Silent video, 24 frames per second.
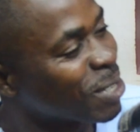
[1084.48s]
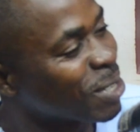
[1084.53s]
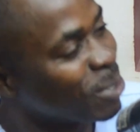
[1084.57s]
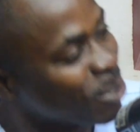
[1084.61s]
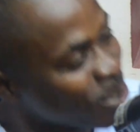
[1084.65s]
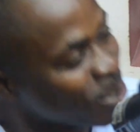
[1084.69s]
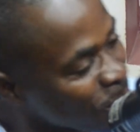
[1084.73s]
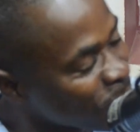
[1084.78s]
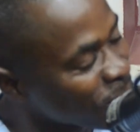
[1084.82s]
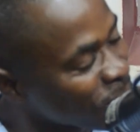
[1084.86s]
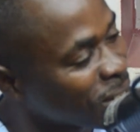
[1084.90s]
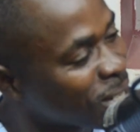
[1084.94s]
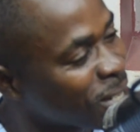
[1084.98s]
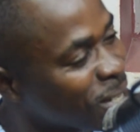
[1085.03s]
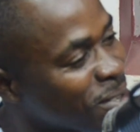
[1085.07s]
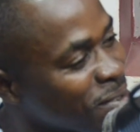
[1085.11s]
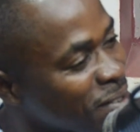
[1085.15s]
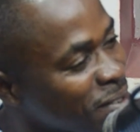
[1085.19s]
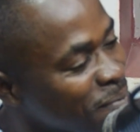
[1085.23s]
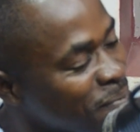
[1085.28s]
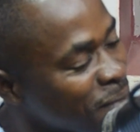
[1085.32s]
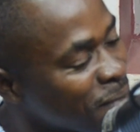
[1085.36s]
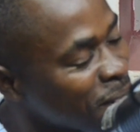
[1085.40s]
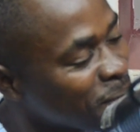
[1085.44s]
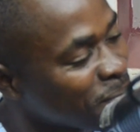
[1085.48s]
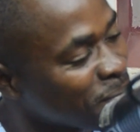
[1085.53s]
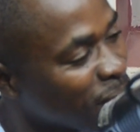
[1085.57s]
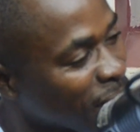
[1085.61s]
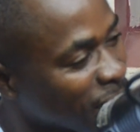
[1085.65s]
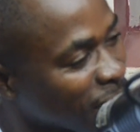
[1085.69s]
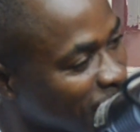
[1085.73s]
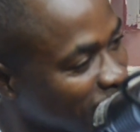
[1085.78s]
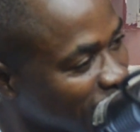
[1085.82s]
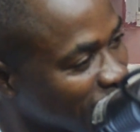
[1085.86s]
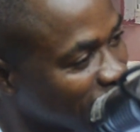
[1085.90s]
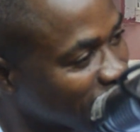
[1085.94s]
Not
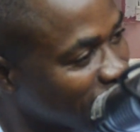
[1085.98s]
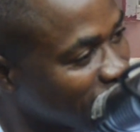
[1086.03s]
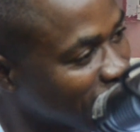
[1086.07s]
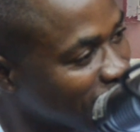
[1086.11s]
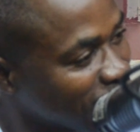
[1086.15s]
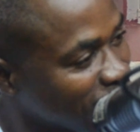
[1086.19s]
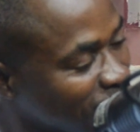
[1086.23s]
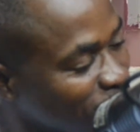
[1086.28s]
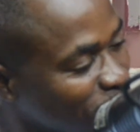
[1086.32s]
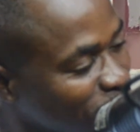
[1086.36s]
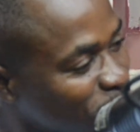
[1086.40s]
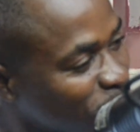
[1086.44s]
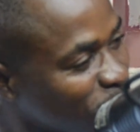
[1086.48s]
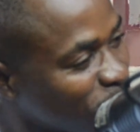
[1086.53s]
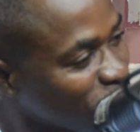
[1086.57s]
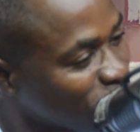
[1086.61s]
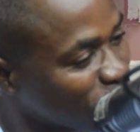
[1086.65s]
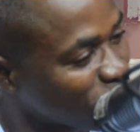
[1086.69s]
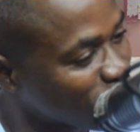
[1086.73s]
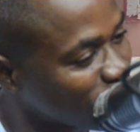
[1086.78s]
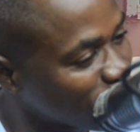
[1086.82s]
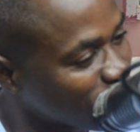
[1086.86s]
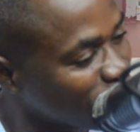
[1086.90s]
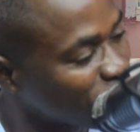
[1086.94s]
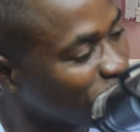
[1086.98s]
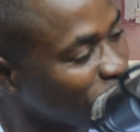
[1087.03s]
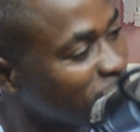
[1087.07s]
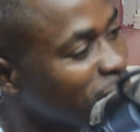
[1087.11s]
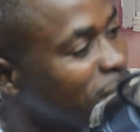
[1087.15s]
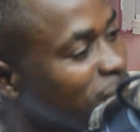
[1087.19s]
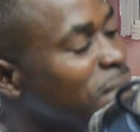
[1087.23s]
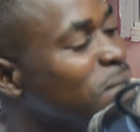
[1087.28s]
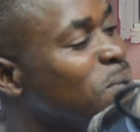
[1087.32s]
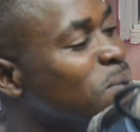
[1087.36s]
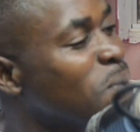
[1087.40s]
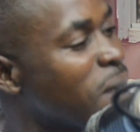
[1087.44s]
remembering who
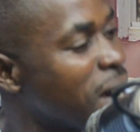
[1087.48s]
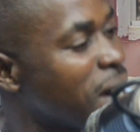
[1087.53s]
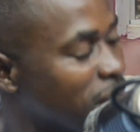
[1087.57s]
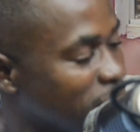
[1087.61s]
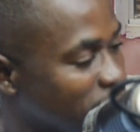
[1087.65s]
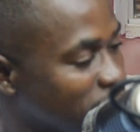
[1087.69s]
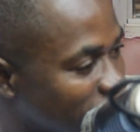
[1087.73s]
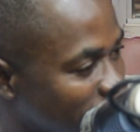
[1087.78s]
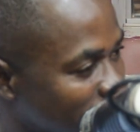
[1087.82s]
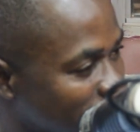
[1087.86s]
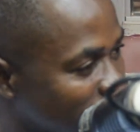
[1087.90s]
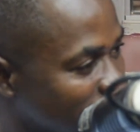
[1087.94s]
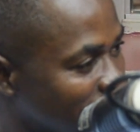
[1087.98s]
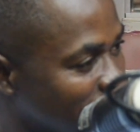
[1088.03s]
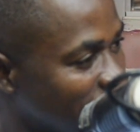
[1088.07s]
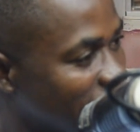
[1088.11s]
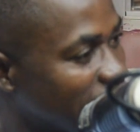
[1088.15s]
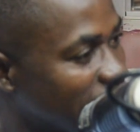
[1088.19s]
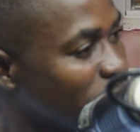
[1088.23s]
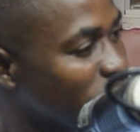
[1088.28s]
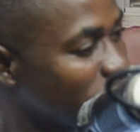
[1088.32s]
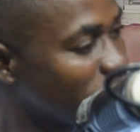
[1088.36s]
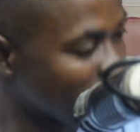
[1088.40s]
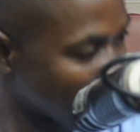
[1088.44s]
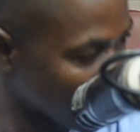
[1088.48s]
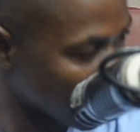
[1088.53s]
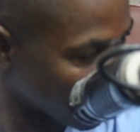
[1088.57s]
he was and where he